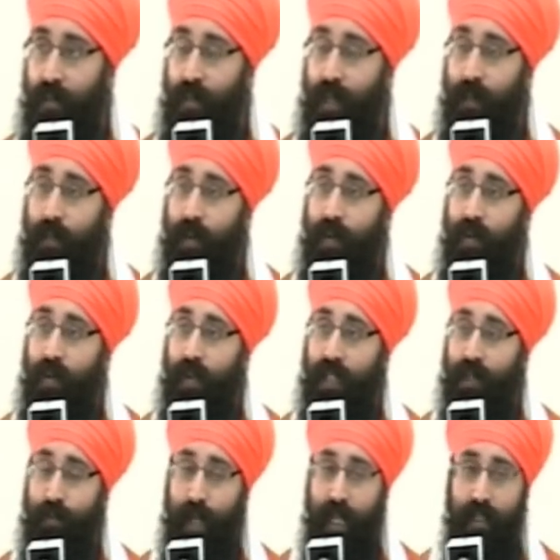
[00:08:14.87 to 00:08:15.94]
people who
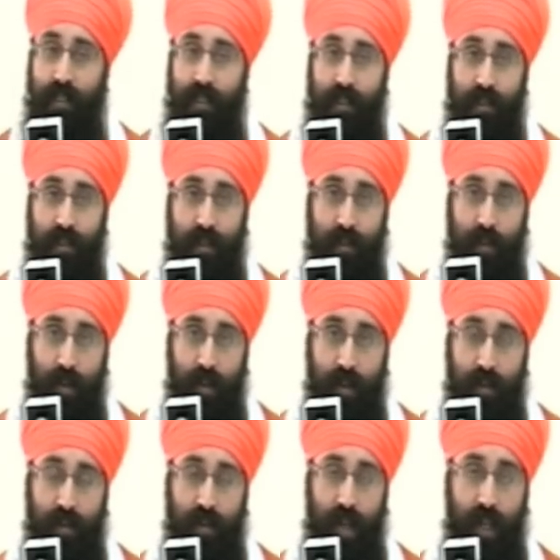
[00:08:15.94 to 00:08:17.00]
expressed,
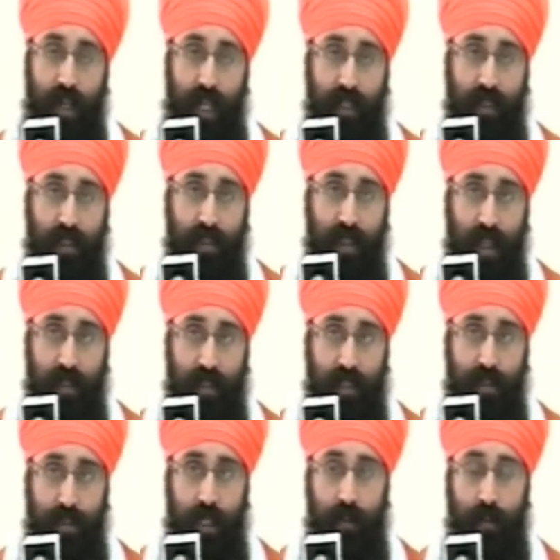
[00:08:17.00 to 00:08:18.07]
well, tried exercise,
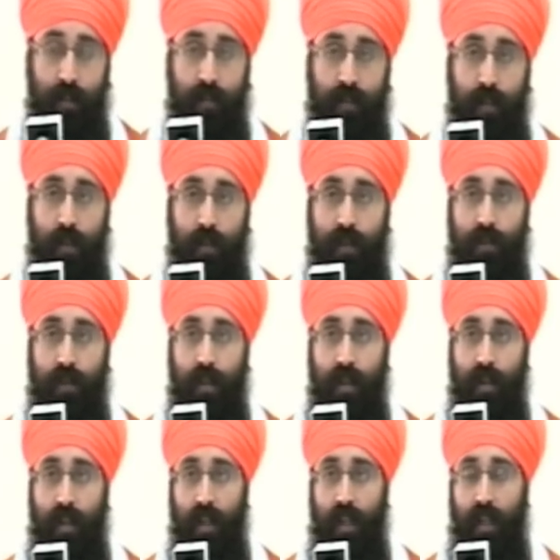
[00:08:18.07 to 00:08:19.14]
extreme forms of
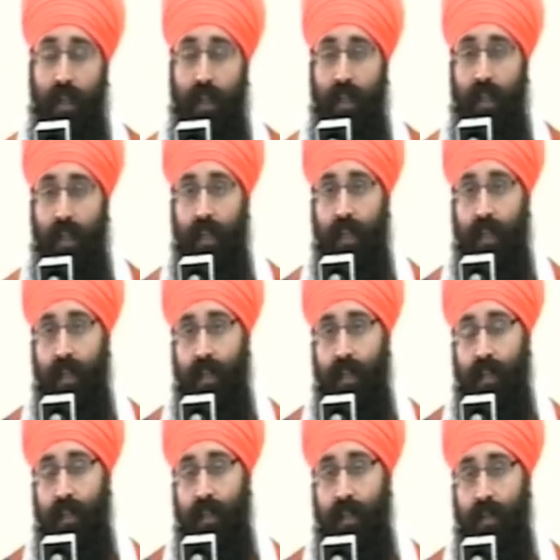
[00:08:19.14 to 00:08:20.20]
yoga,
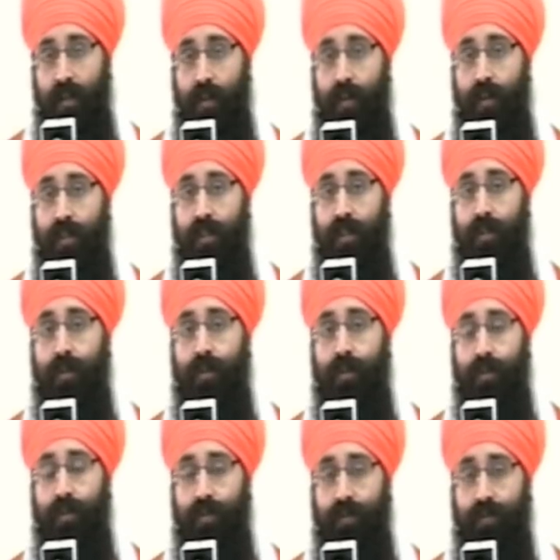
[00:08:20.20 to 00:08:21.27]
who is your
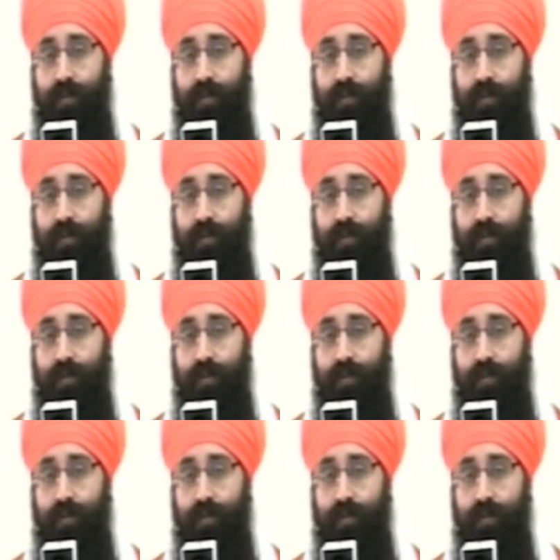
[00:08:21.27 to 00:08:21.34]
guru?